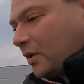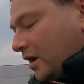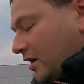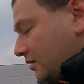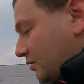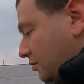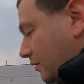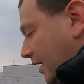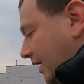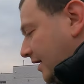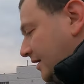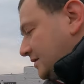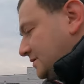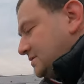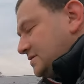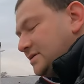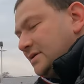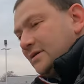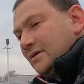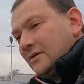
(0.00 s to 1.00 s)
where it
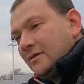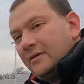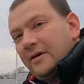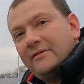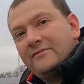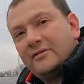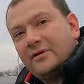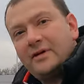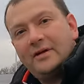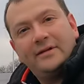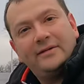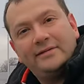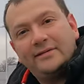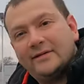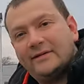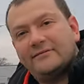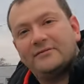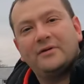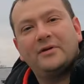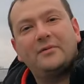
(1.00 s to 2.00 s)
rains, you know, every
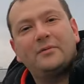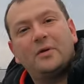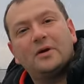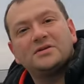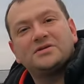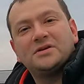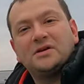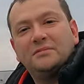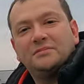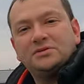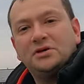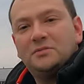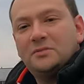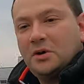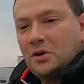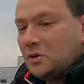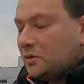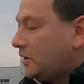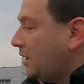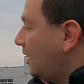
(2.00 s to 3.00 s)
once in a blue
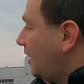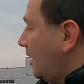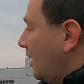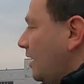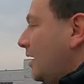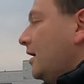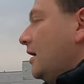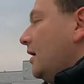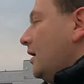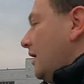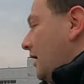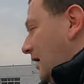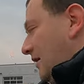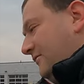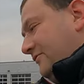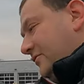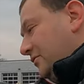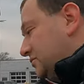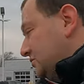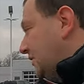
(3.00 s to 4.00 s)
moon,
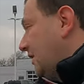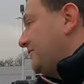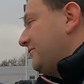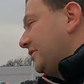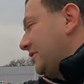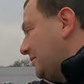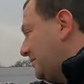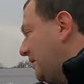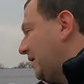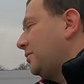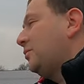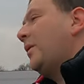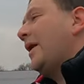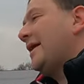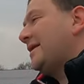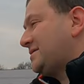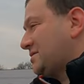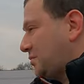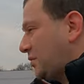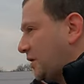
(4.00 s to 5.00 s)
if you live in the
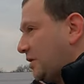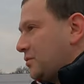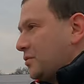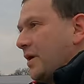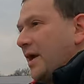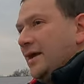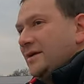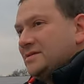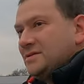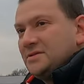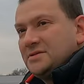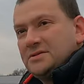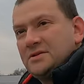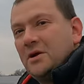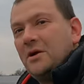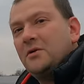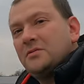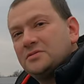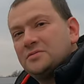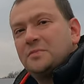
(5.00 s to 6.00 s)
Midwest where it rains and
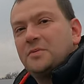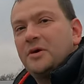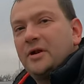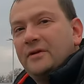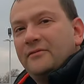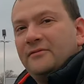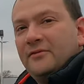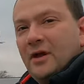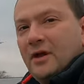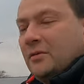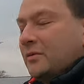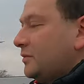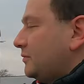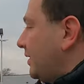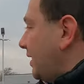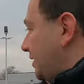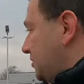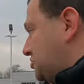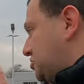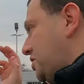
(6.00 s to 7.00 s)
snows pretty
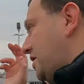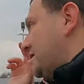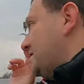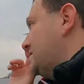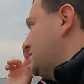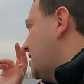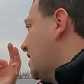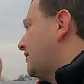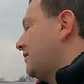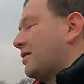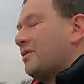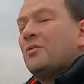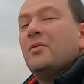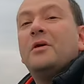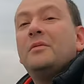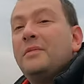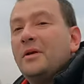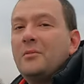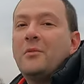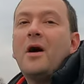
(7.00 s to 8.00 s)
frequently, chances are there
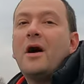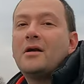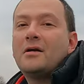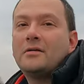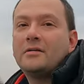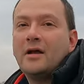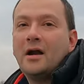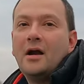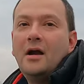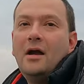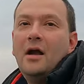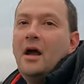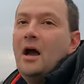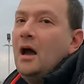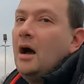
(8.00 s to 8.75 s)
will be water in there.